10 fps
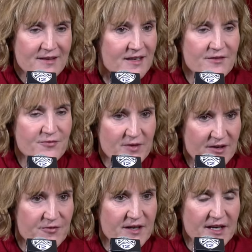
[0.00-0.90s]
If
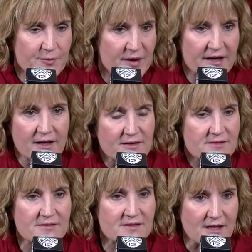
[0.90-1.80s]
if it had been a
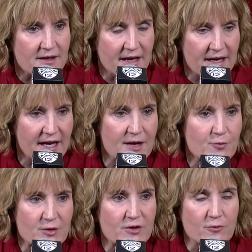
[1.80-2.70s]
Sunday game,
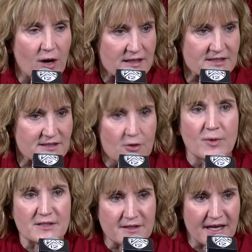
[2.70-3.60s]
we would have watched so
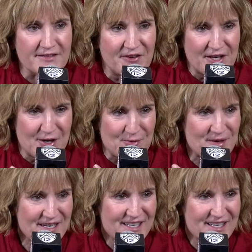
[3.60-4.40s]
much of that film